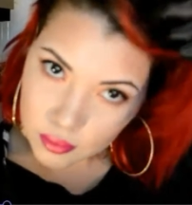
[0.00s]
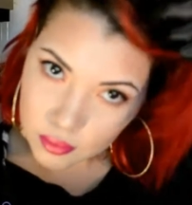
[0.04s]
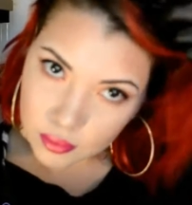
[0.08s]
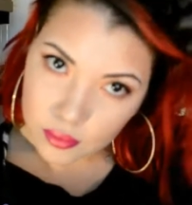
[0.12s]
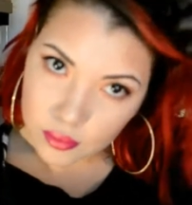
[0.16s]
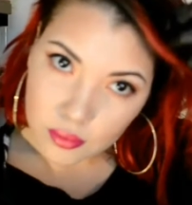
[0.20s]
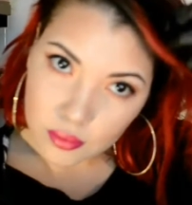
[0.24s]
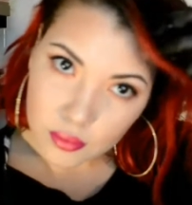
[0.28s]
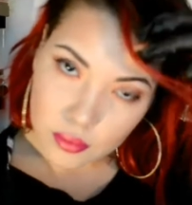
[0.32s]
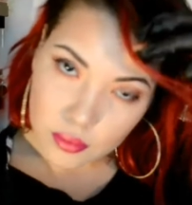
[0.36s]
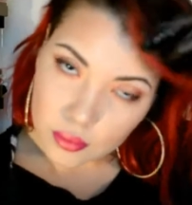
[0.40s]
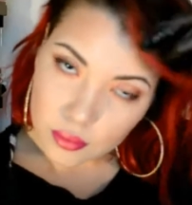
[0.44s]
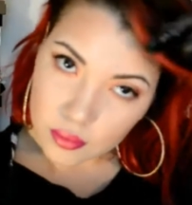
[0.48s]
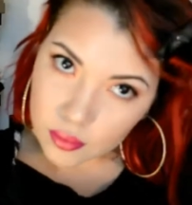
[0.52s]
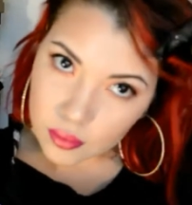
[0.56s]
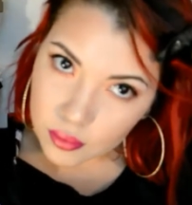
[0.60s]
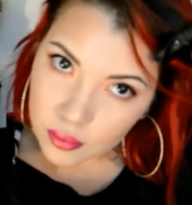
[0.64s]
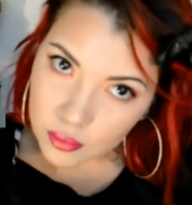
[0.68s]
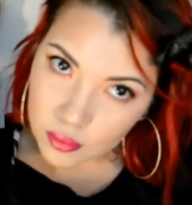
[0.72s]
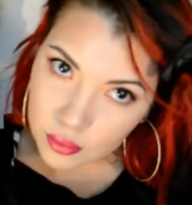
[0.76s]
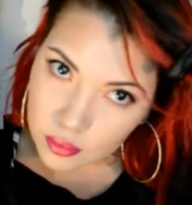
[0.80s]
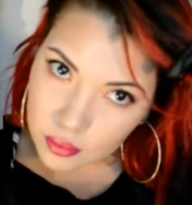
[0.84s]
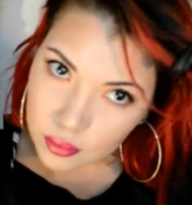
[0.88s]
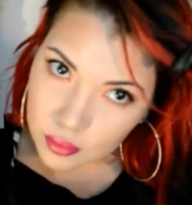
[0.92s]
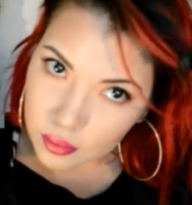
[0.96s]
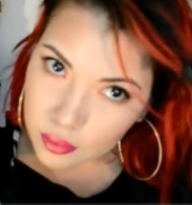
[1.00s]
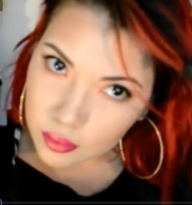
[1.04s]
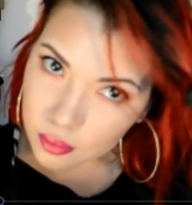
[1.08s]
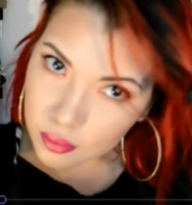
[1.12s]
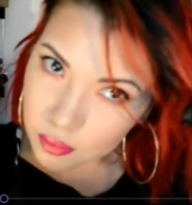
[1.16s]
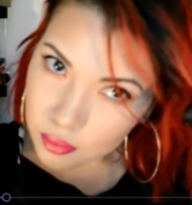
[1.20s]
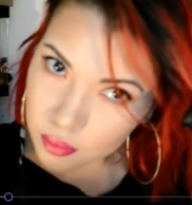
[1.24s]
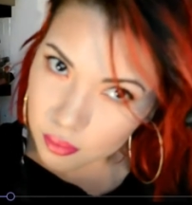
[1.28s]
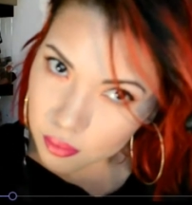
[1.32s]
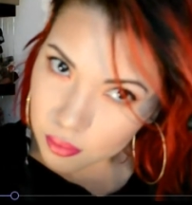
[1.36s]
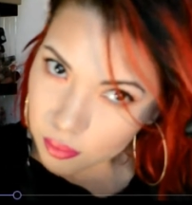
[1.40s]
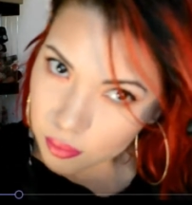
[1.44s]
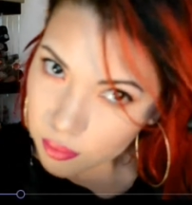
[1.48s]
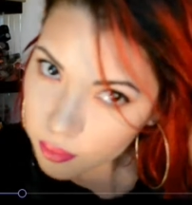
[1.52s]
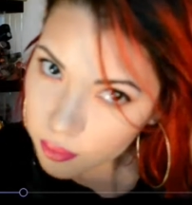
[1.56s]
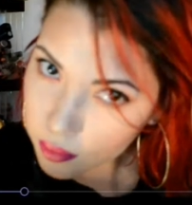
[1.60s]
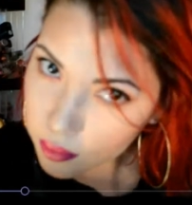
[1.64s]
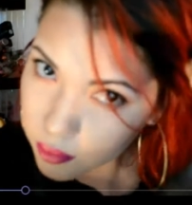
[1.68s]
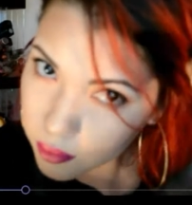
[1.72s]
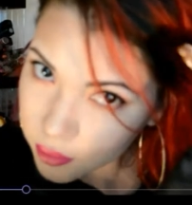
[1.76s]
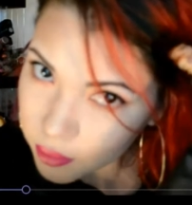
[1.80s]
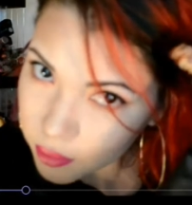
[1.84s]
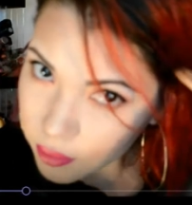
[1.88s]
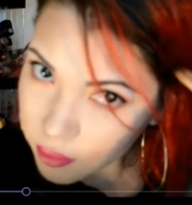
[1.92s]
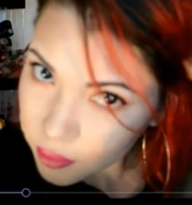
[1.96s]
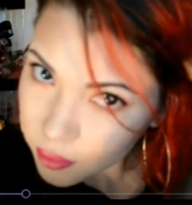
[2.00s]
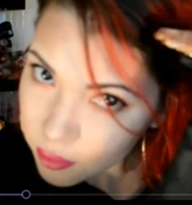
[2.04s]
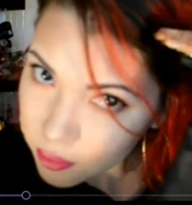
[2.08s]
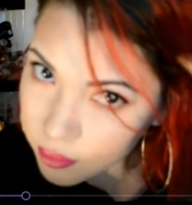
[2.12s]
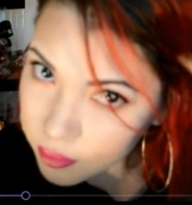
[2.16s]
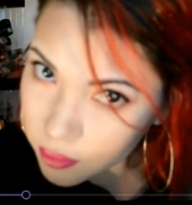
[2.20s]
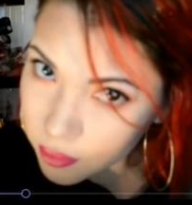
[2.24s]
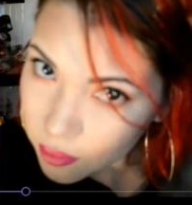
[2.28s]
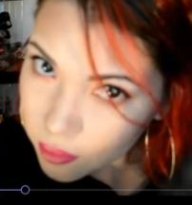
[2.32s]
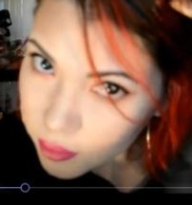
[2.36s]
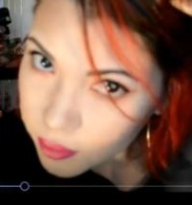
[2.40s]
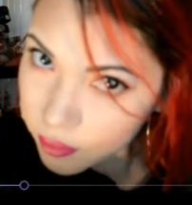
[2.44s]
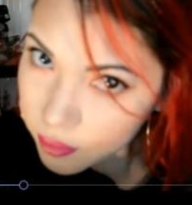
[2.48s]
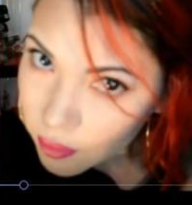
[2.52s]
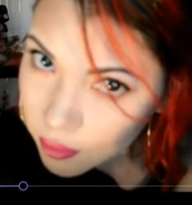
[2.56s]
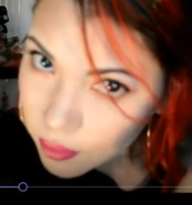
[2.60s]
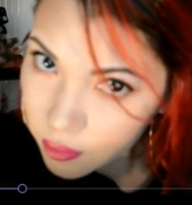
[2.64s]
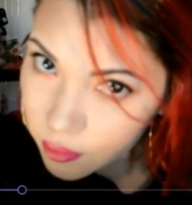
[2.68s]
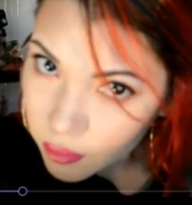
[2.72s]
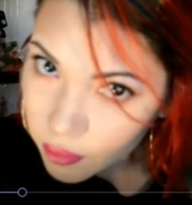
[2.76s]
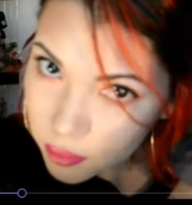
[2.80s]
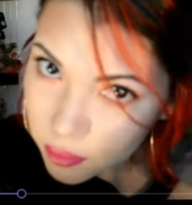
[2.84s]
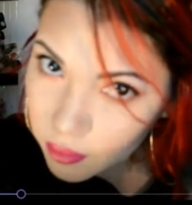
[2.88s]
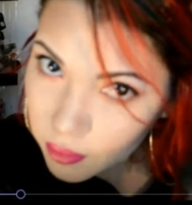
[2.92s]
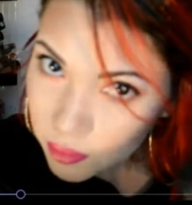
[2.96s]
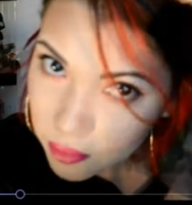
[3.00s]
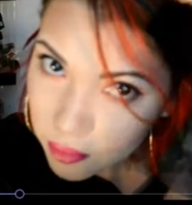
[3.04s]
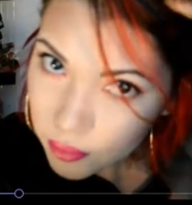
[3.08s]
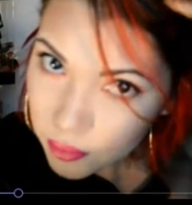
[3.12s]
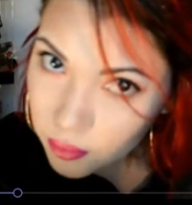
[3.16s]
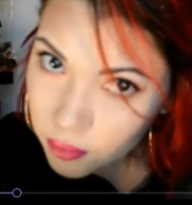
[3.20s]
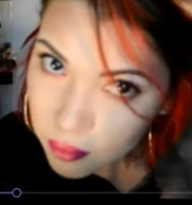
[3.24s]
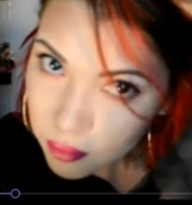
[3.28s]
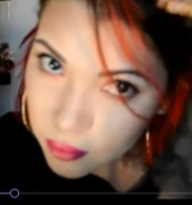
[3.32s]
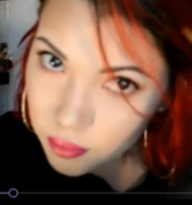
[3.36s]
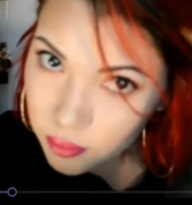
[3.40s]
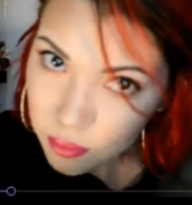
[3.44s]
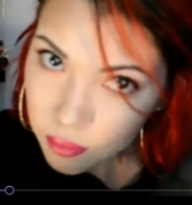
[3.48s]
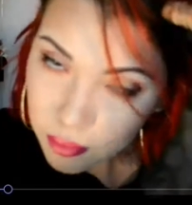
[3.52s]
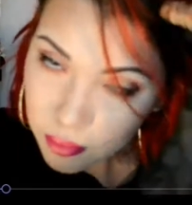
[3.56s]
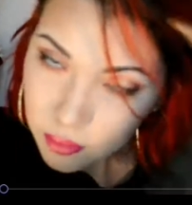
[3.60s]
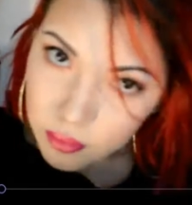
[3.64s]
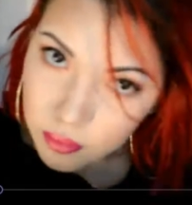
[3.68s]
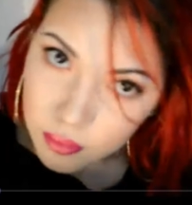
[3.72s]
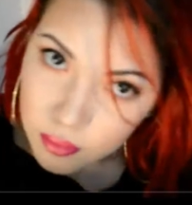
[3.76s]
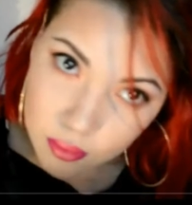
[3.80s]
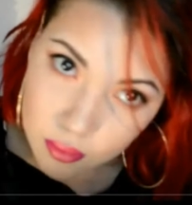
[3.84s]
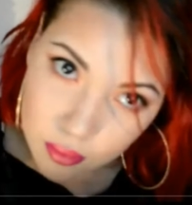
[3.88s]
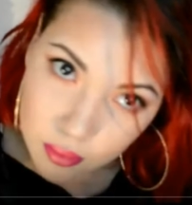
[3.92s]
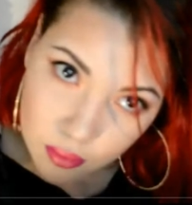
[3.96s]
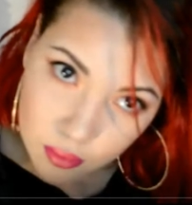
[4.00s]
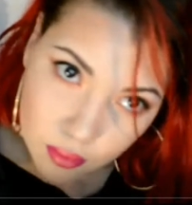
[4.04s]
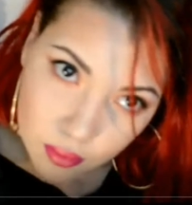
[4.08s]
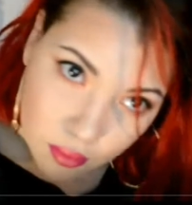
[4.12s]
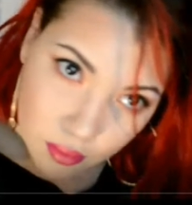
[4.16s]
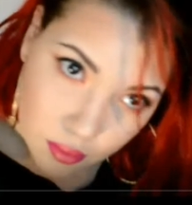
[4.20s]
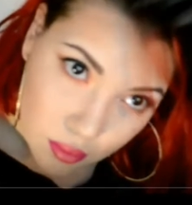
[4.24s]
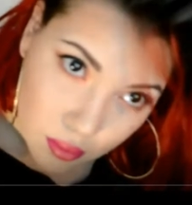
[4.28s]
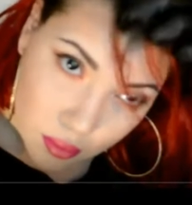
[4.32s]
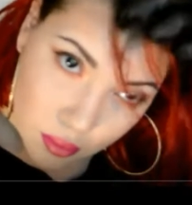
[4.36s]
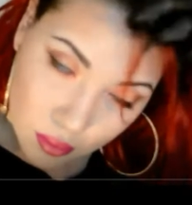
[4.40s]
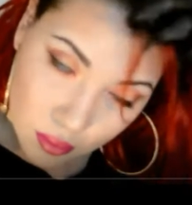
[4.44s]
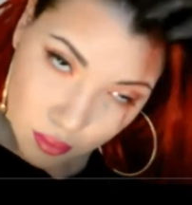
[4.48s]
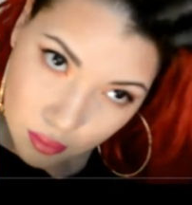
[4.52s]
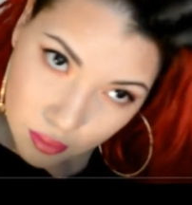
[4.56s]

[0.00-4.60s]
I'm going to be applying my pigment all over my hair.